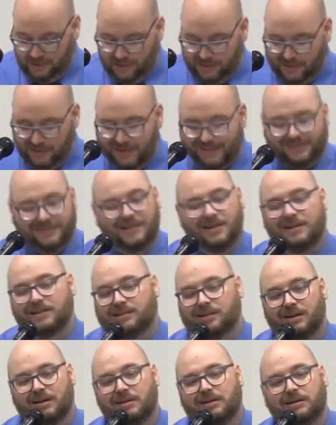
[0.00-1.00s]
Let's
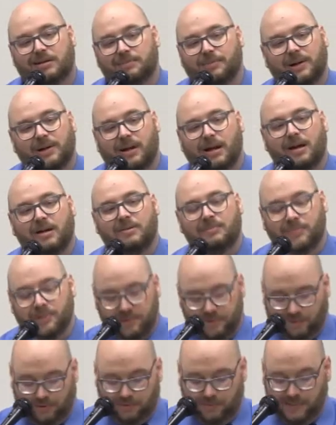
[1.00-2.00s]
not talk about how
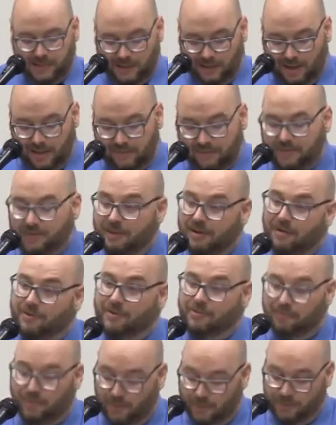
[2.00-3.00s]
much has been left on
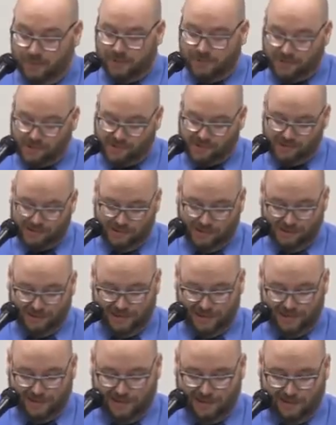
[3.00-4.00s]
the porch,
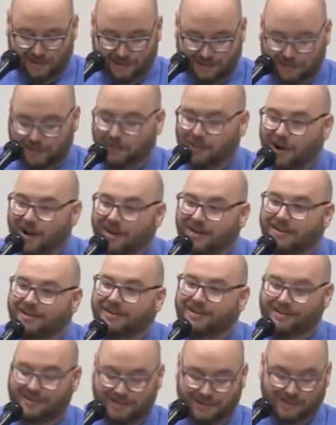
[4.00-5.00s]
the
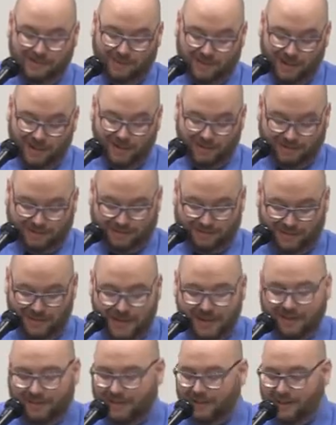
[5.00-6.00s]
rocks in the vase, the